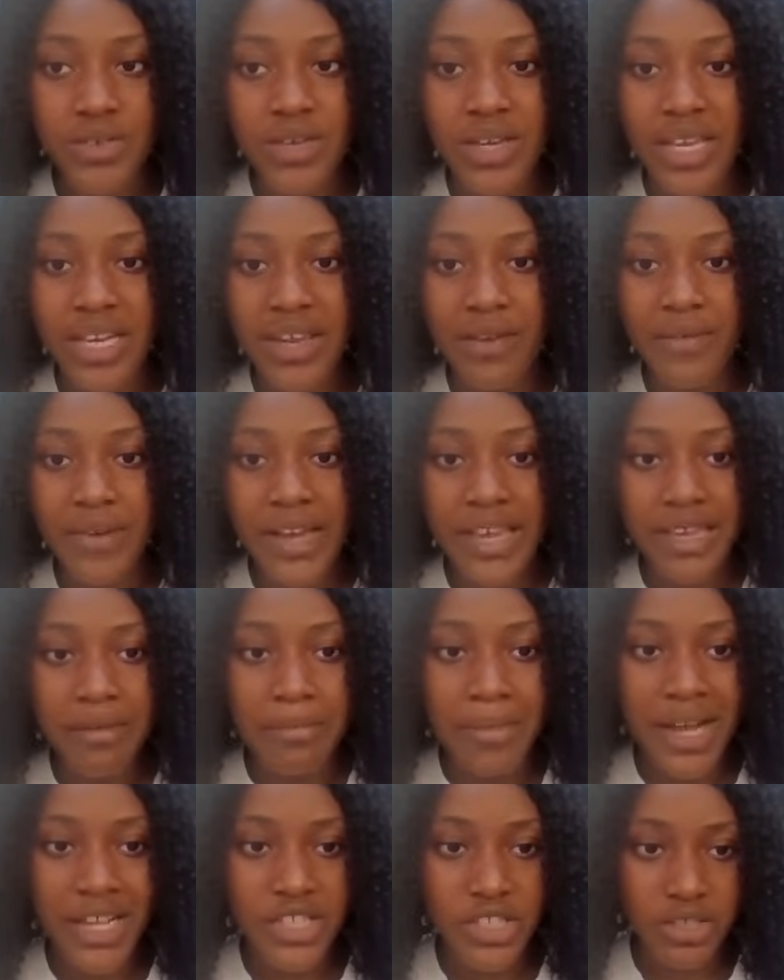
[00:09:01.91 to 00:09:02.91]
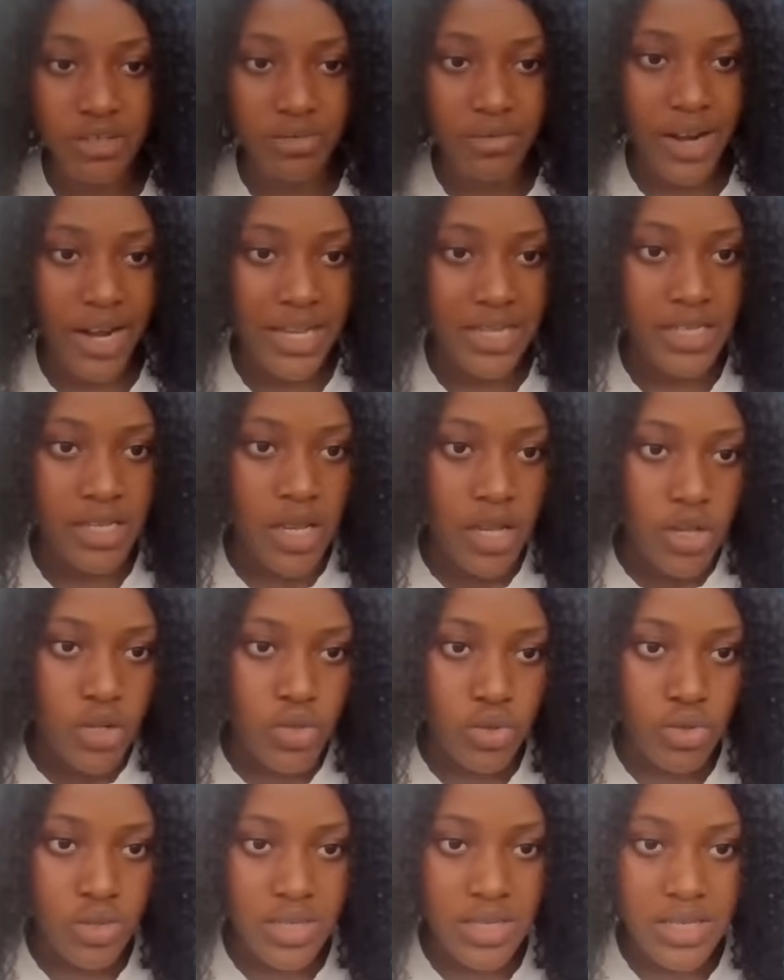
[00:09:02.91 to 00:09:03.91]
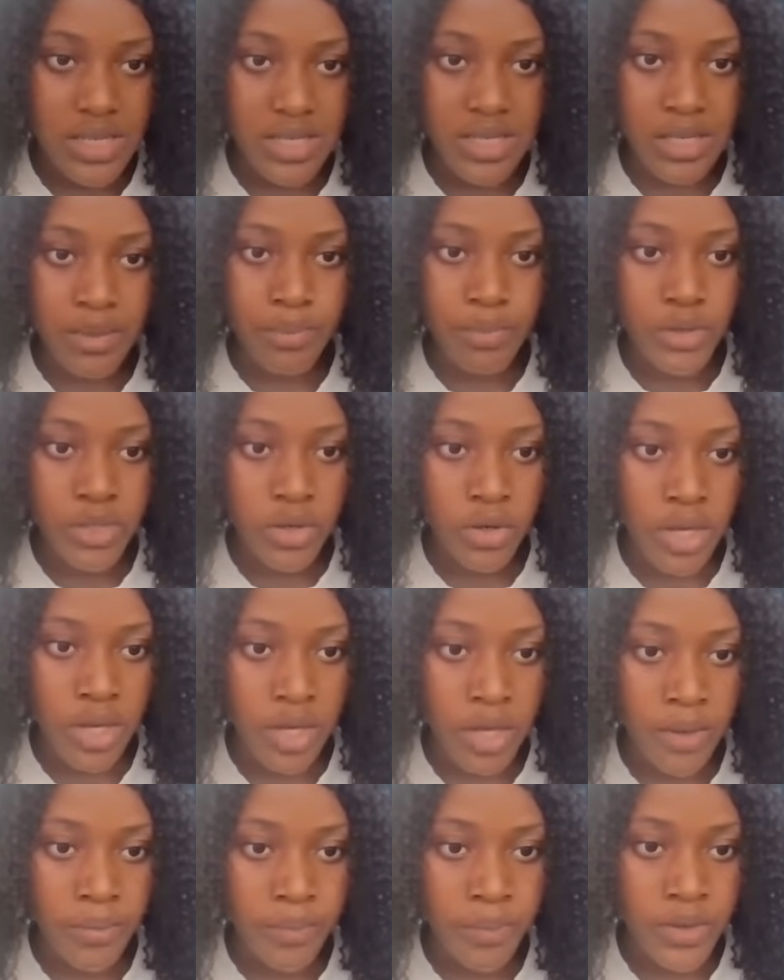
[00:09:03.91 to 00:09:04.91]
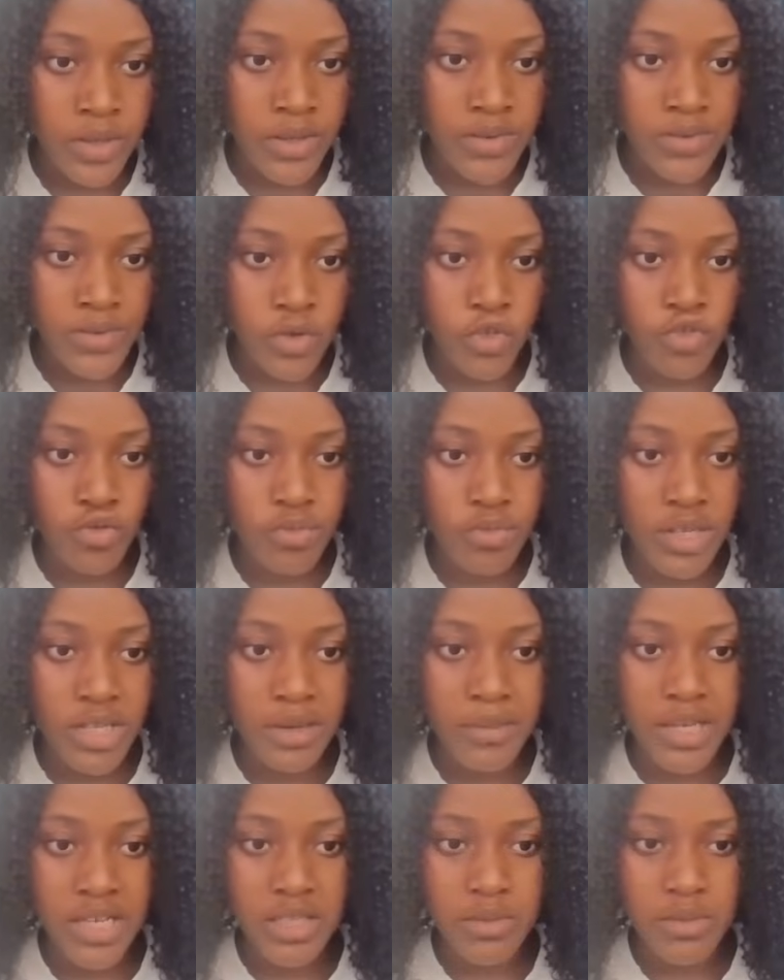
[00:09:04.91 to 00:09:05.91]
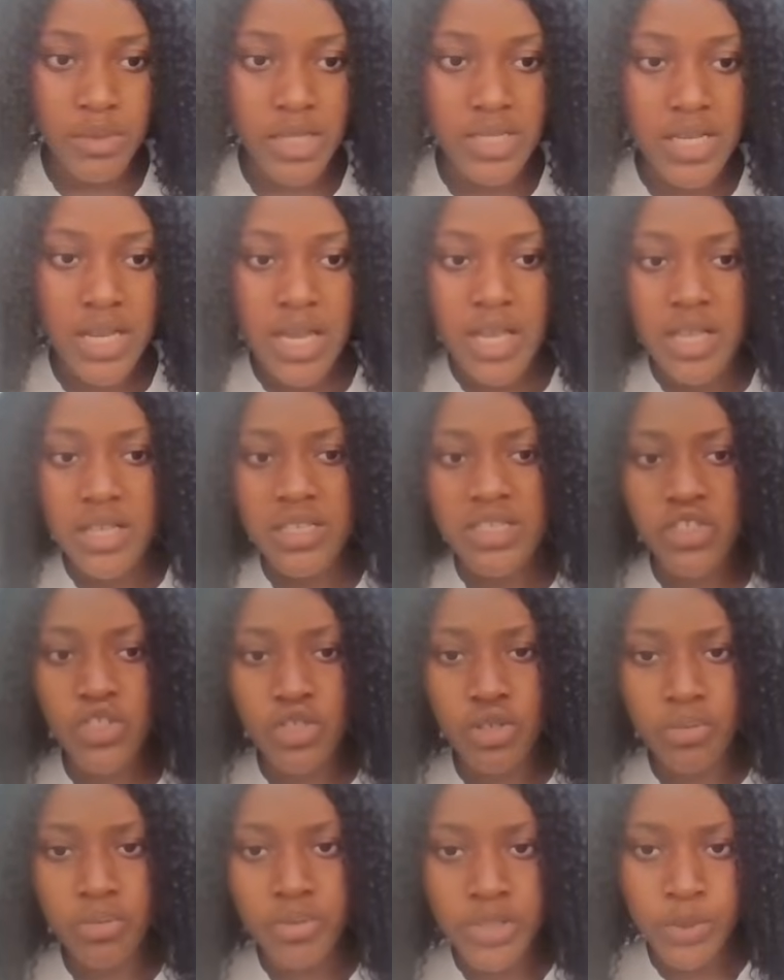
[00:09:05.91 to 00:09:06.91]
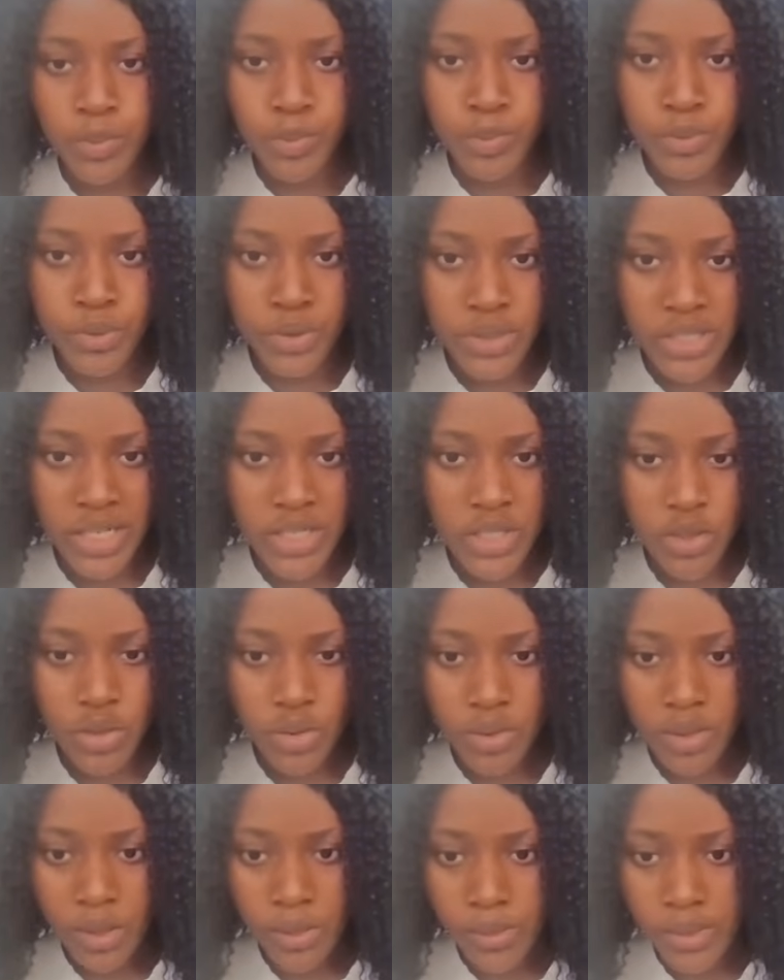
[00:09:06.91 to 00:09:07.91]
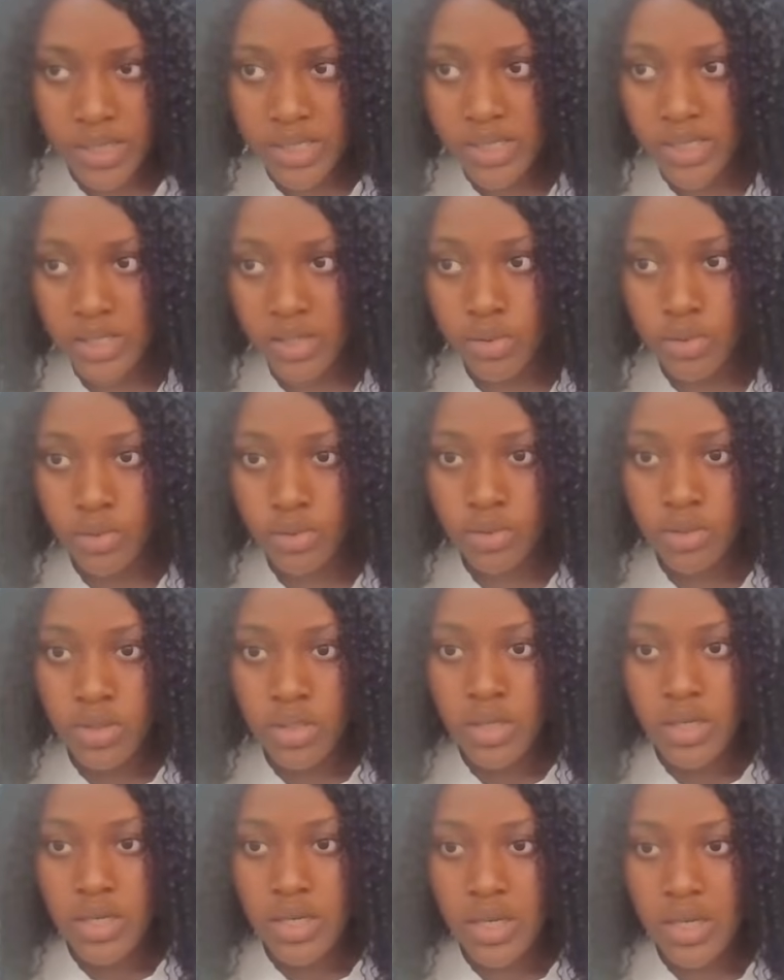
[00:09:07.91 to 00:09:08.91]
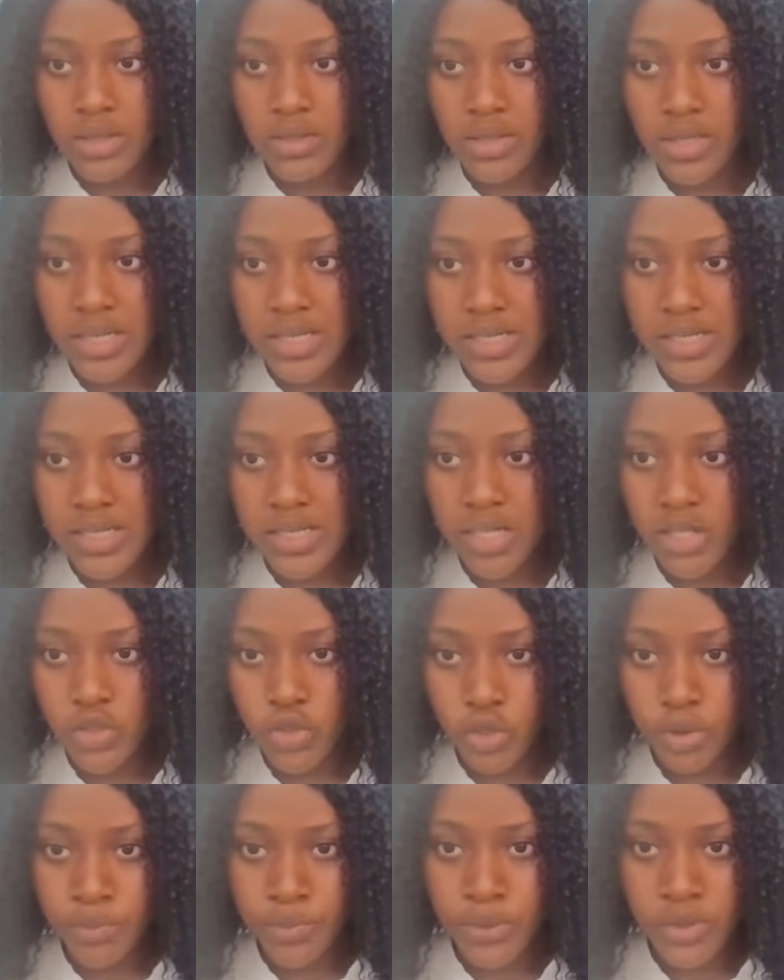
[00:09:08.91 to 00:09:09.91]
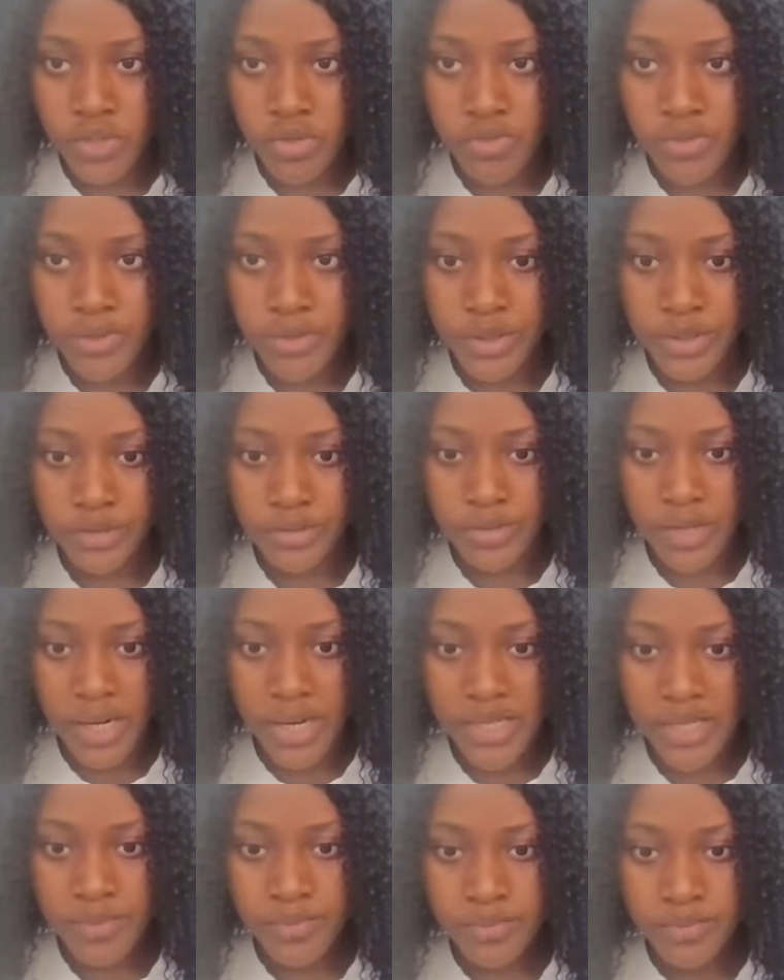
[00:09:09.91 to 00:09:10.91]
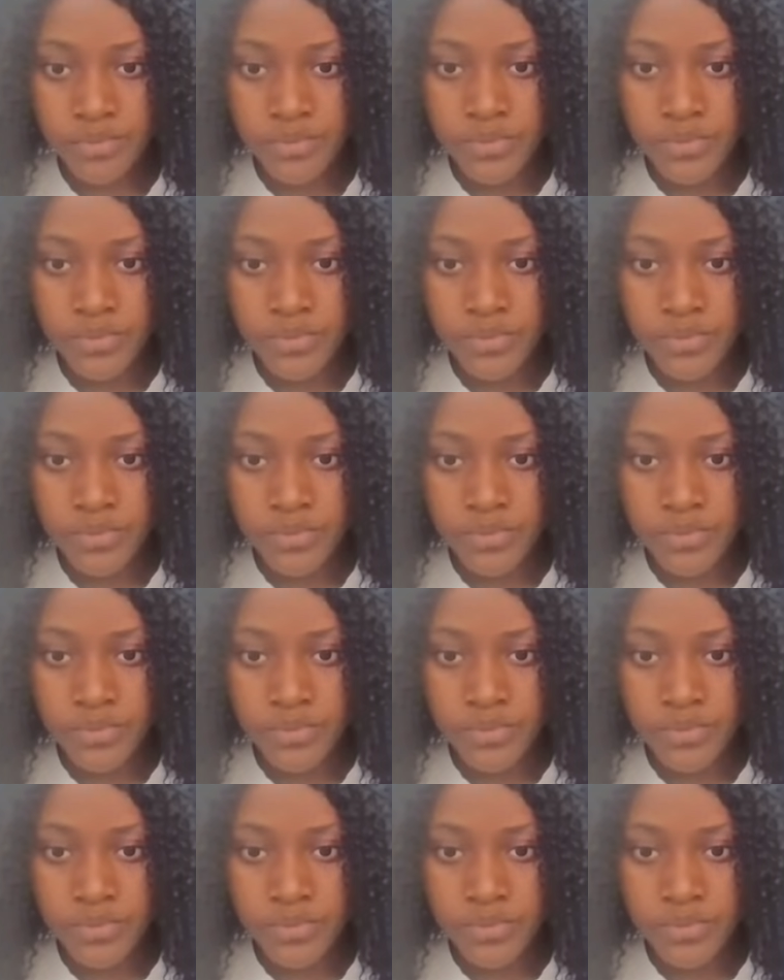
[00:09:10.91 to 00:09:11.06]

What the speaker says: you can ever imagine, right? So this is okay. This social media management. This job was posted 2 hours ago, and you can see the job description, right?